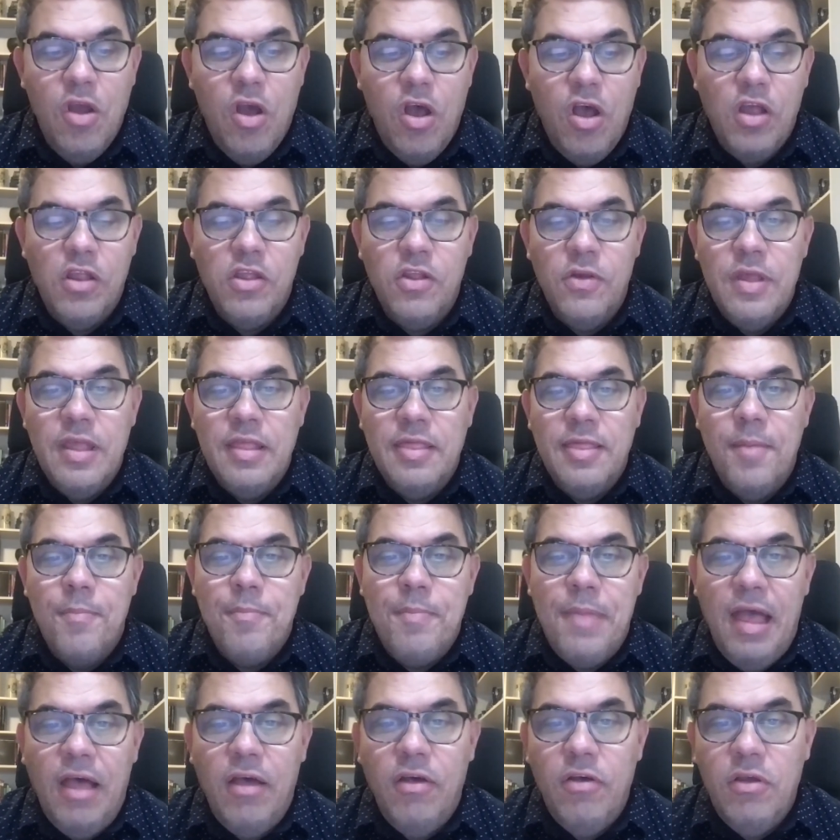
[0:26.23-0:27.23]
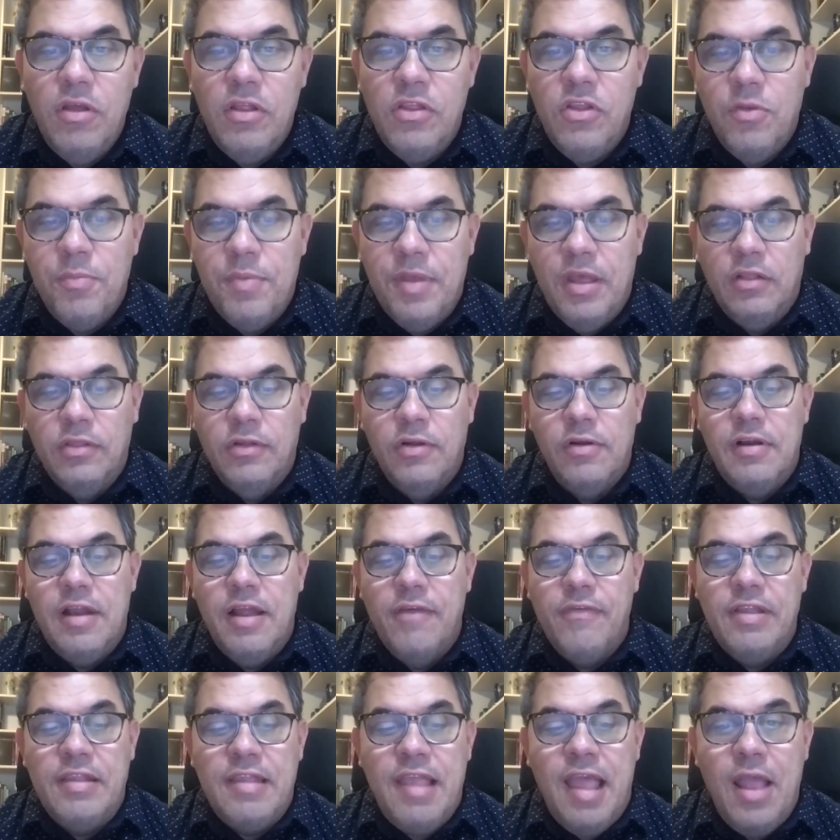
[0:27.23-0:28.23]
Also hit the bell and you'll be alerted
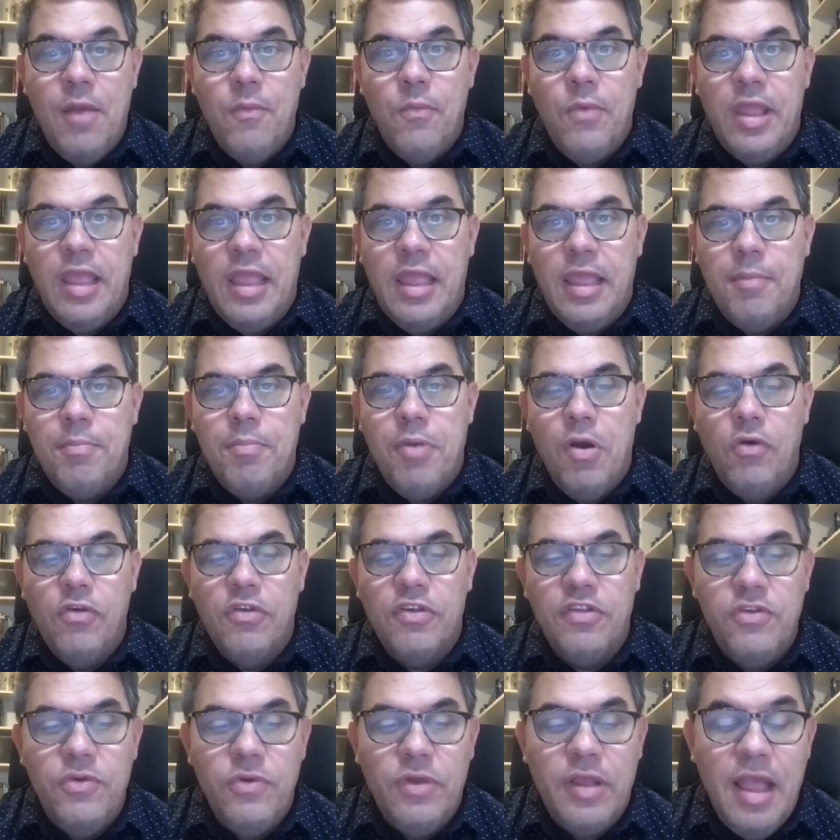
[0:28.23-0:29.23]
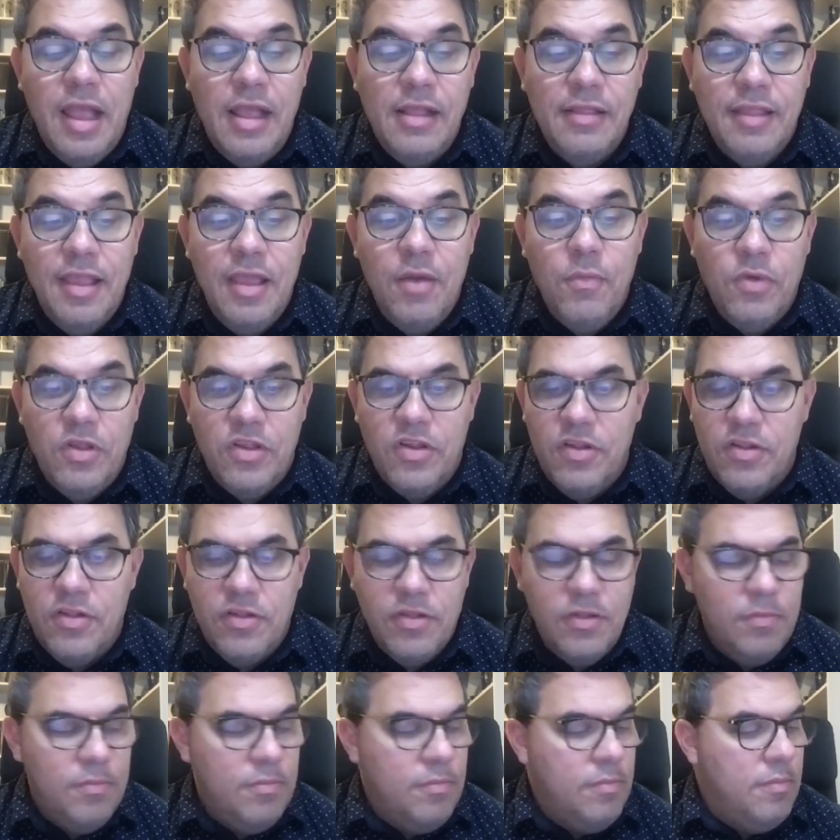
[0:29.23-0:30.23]
every time we post new content, which
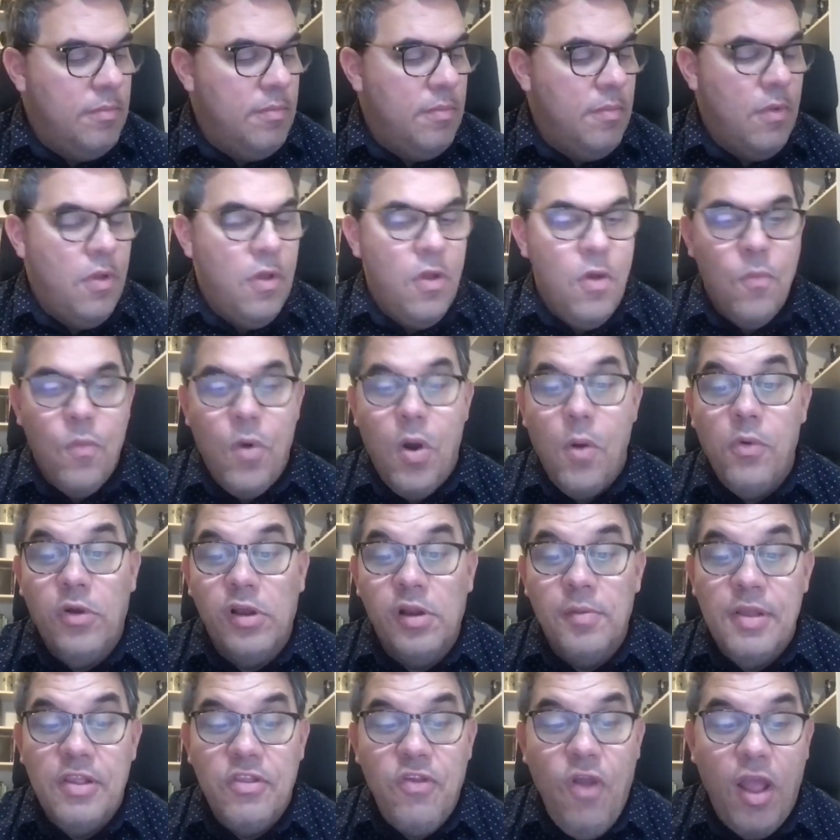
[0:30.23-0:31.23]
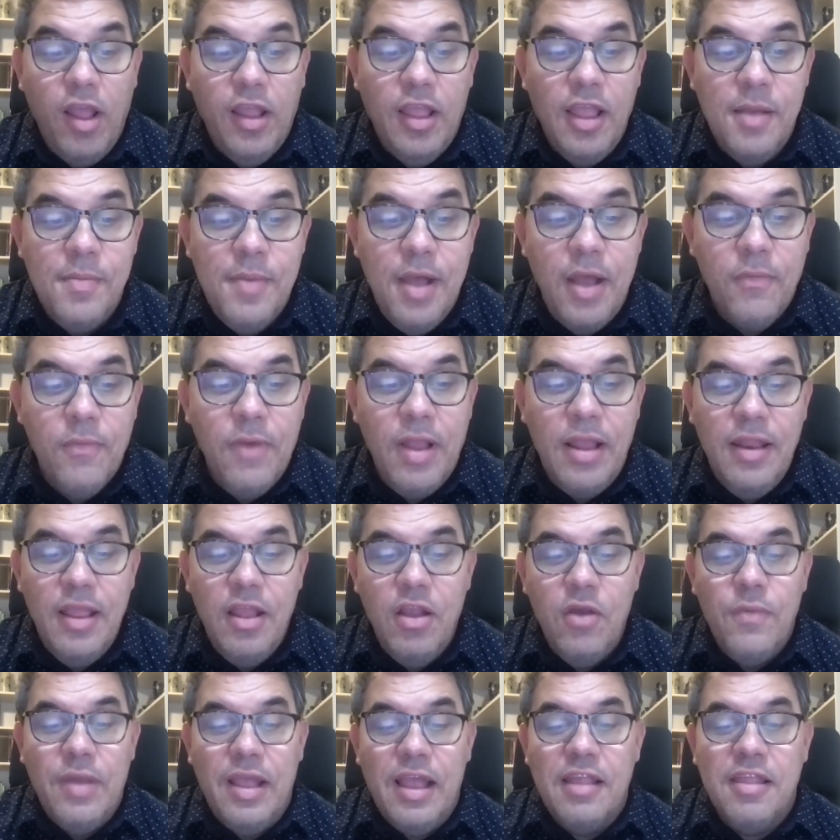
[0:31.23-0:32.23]
is what we're going to be talking about right
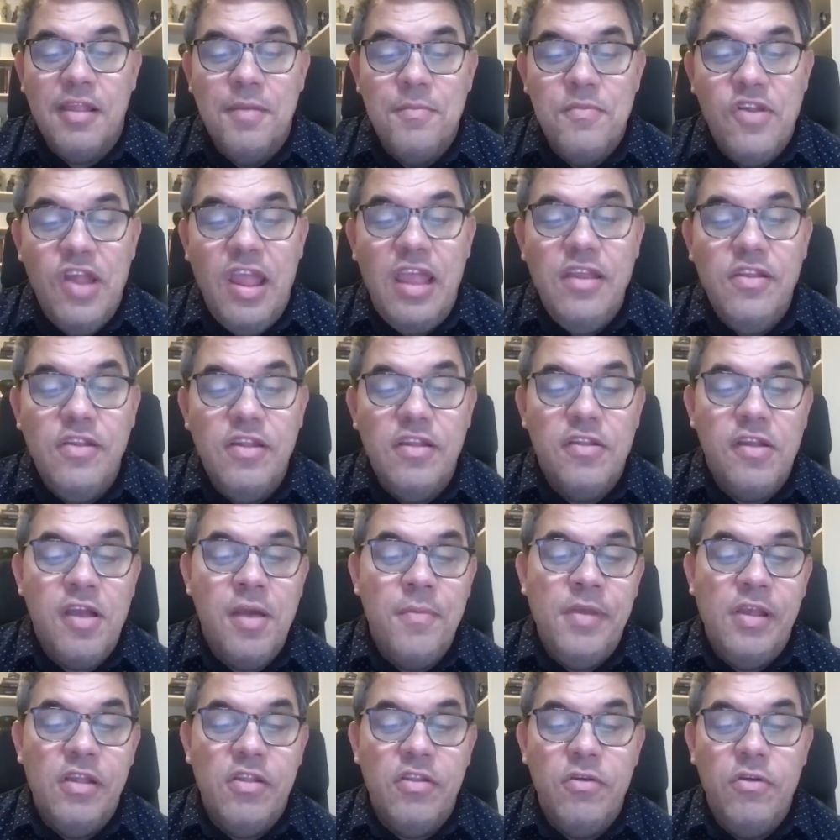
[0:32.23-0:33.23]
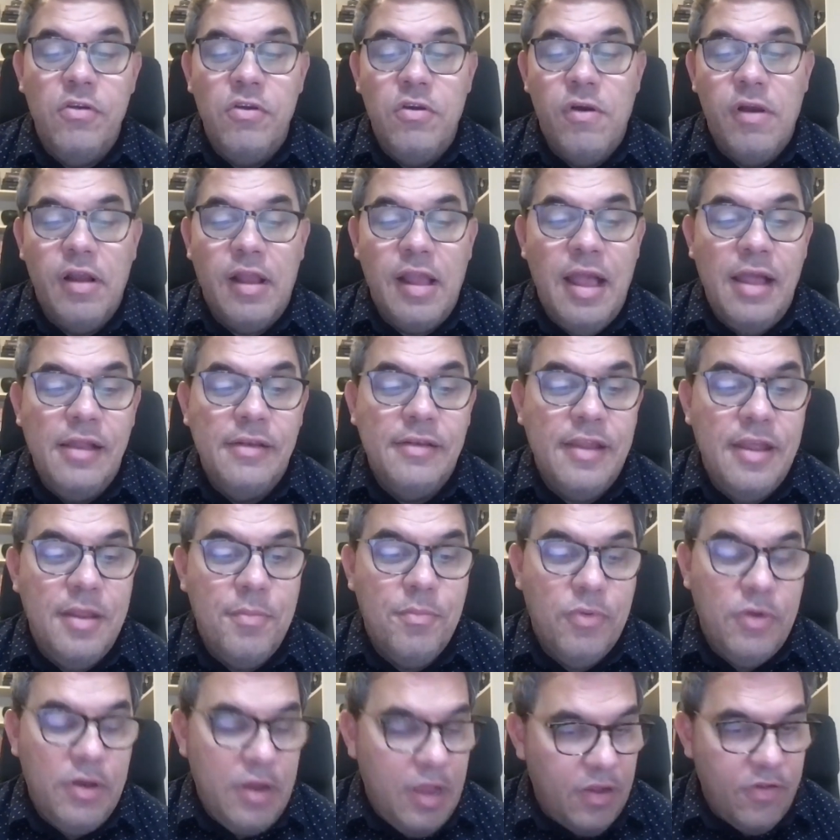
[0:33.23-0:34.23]
here. We got some changes coming soon to our
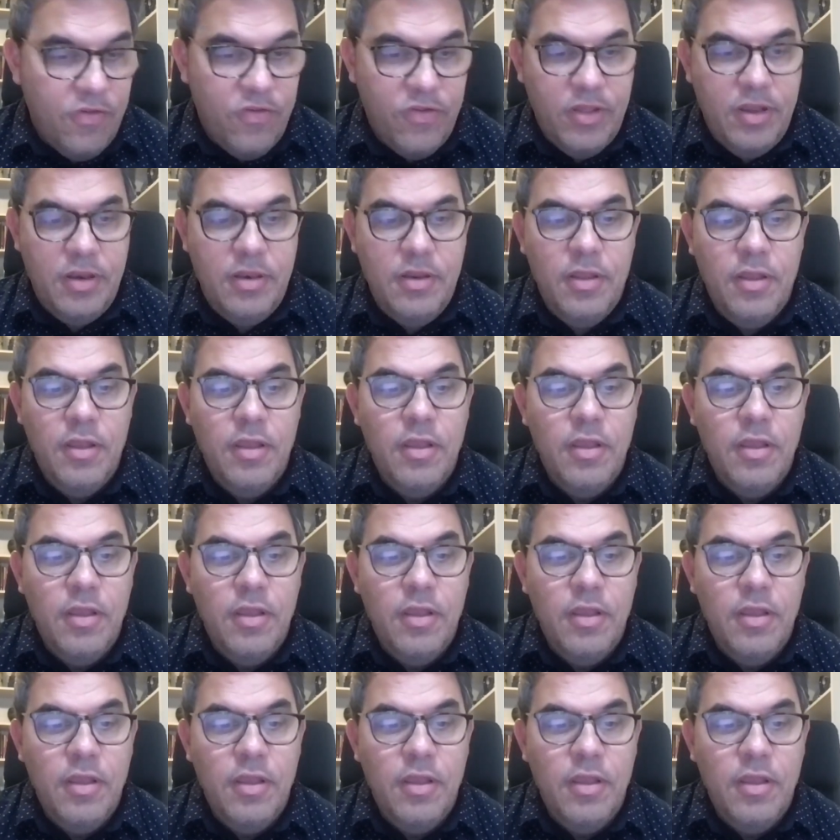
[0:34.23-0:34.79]
content production.